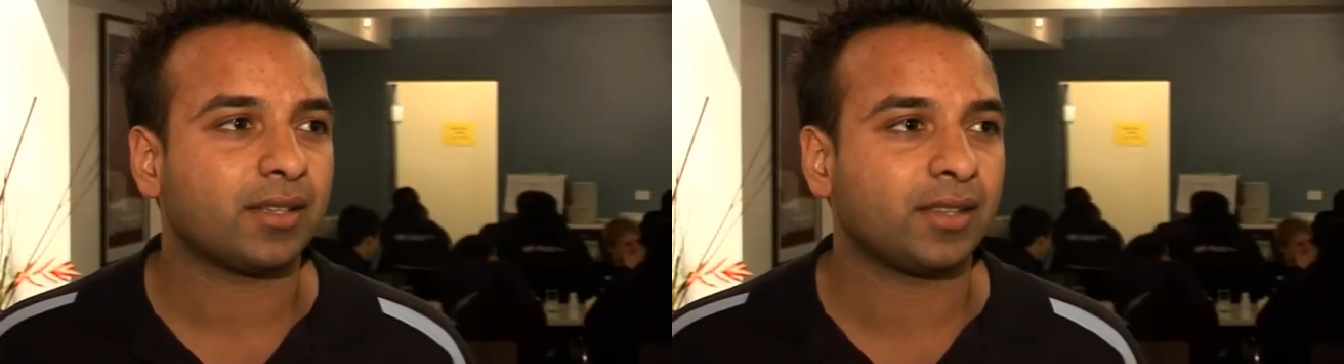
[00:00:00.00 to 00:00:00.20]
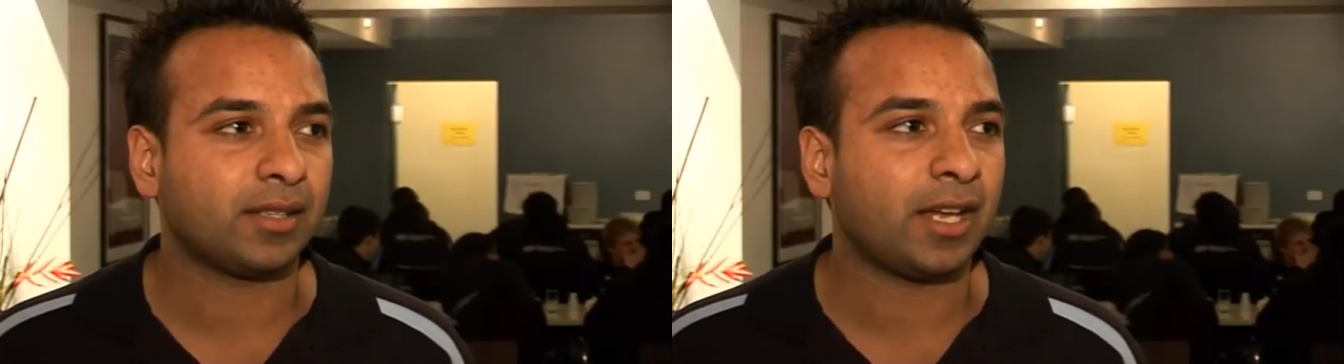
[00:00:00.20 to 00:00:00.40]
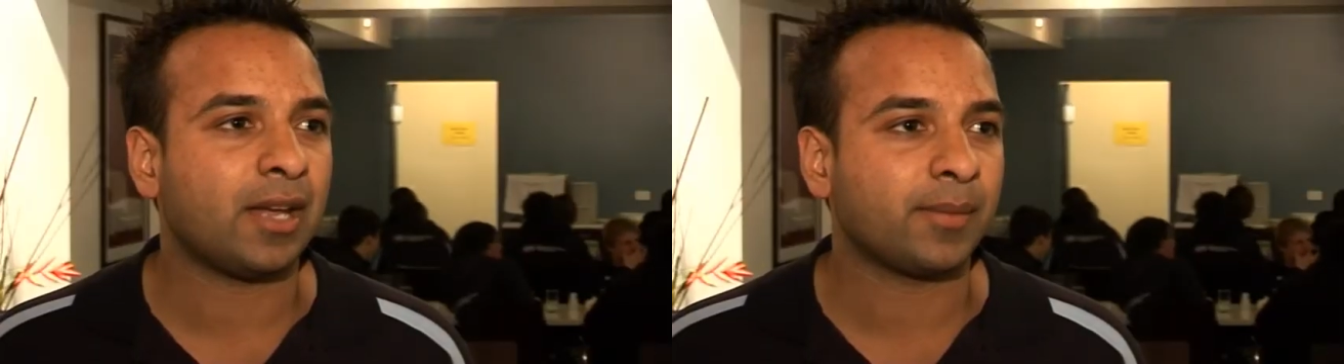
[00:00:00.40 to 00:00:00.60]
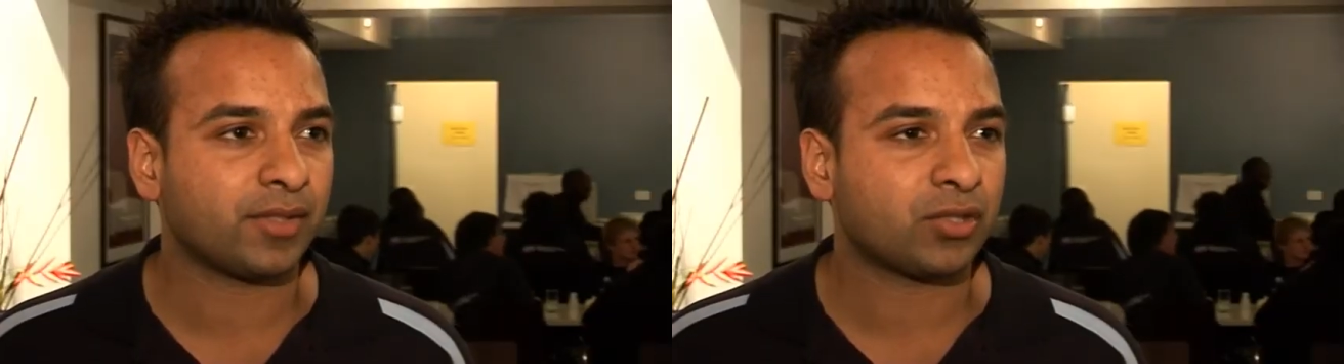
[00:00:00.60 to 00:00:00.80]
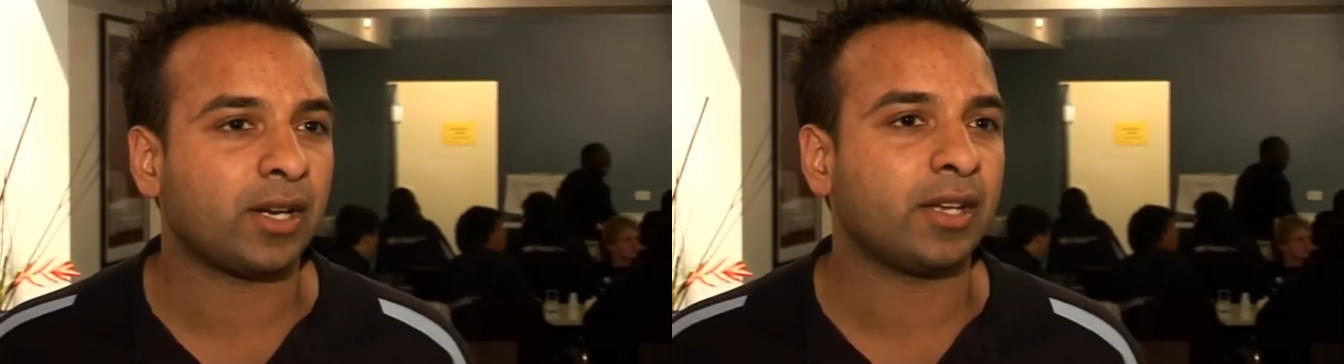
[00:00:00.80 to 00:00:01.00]
the game of
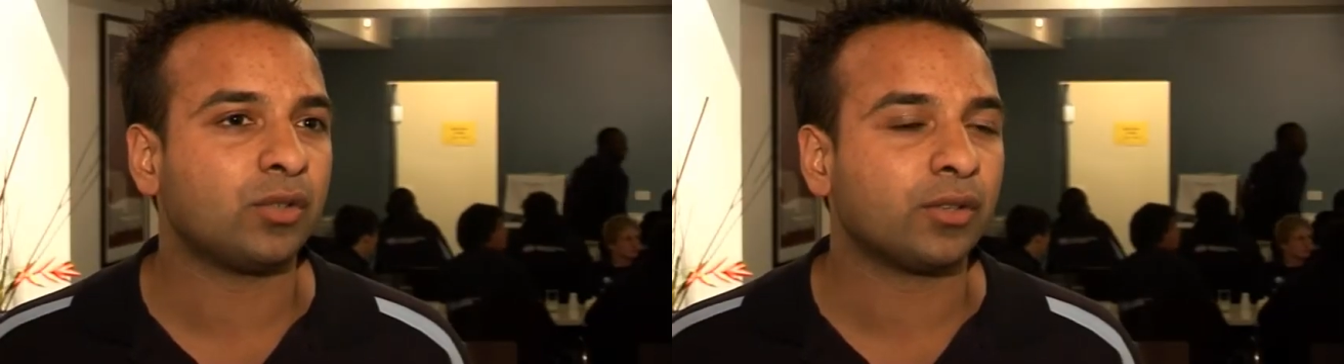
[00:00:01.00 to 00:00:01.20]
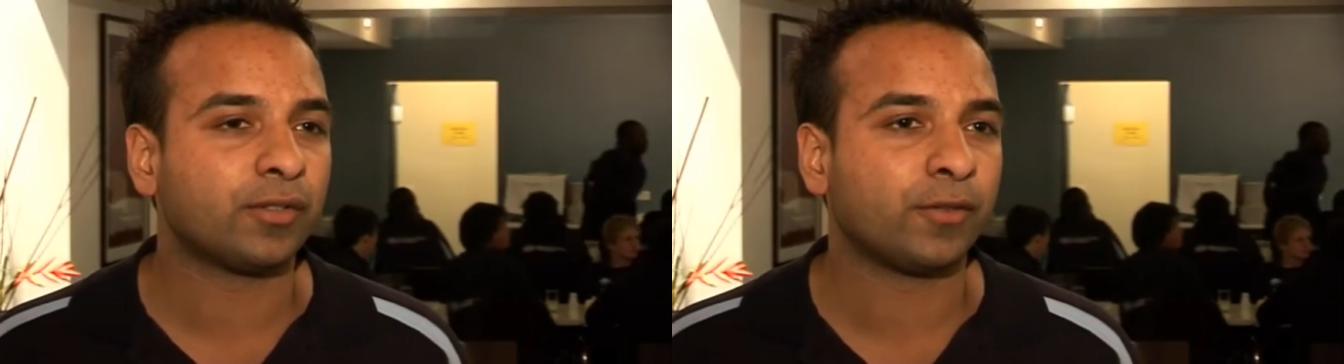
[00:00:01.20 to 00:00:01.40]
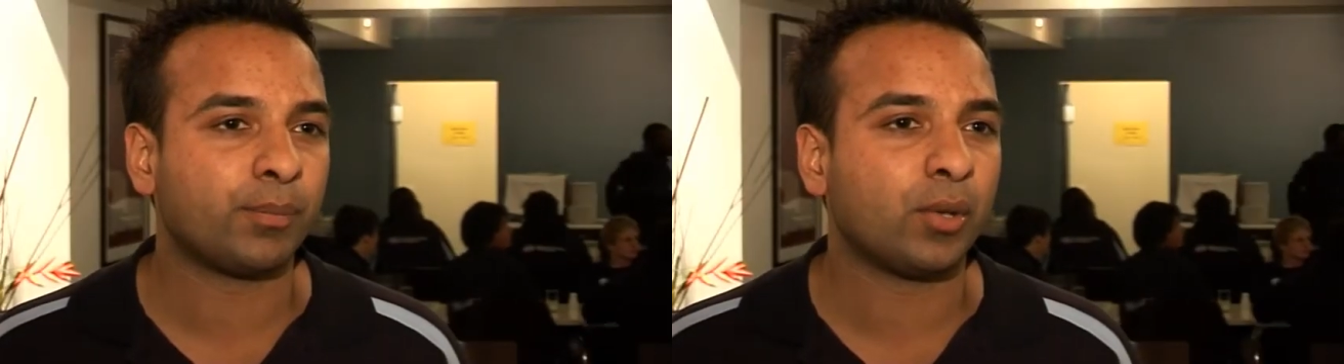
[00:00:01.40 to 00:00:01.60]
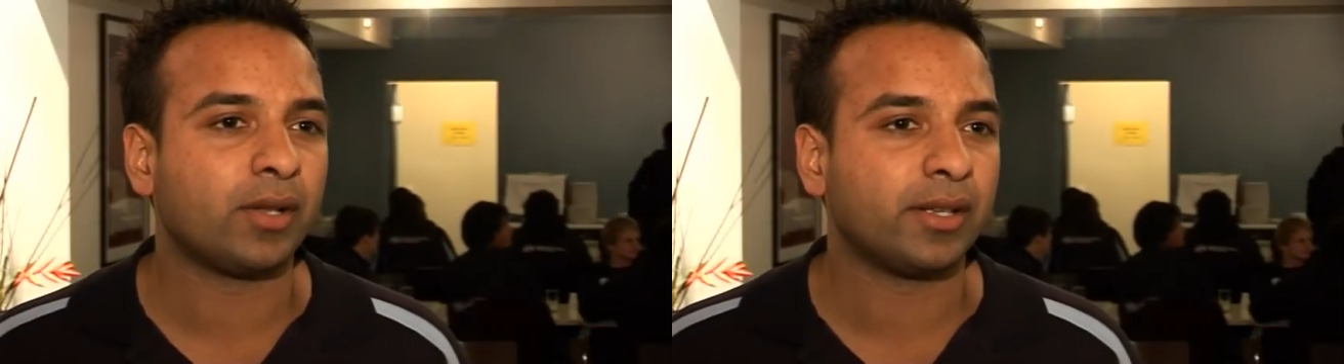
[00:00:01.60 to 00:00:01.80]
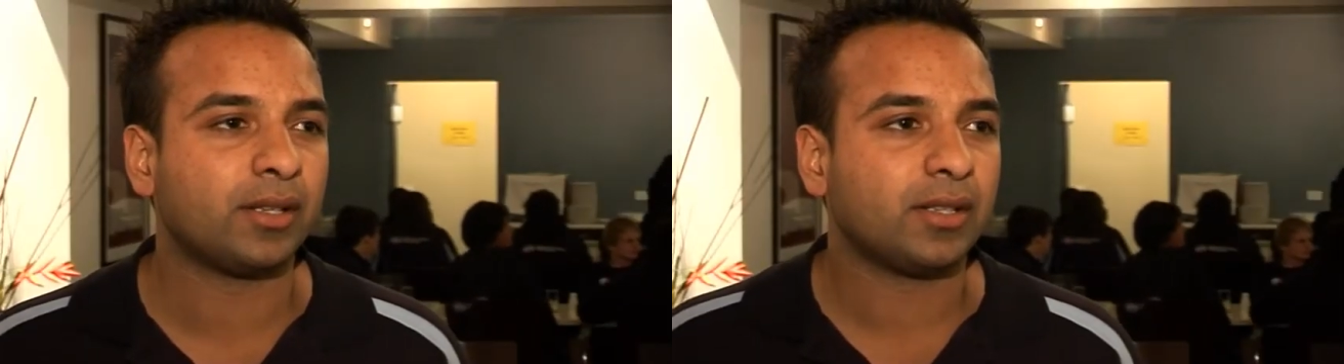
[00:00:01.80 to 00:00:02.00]
Australian rules
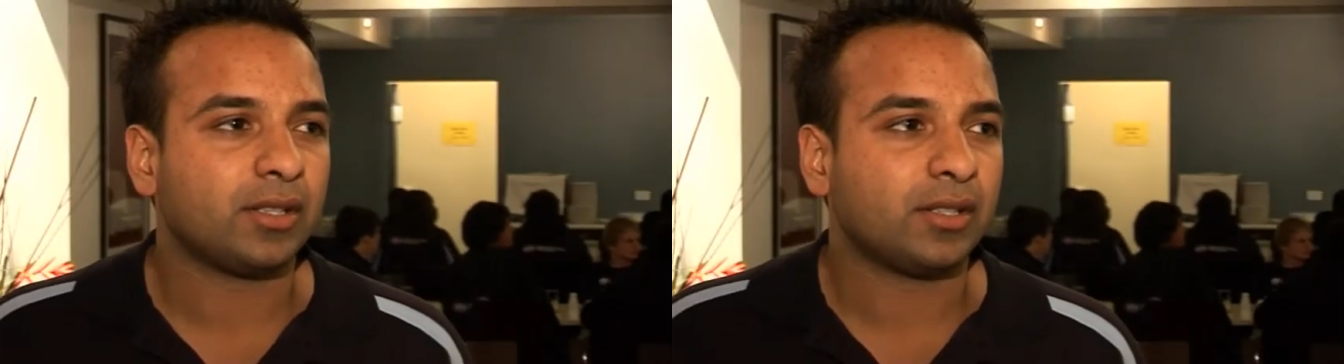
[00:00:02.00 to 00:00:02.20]
football, and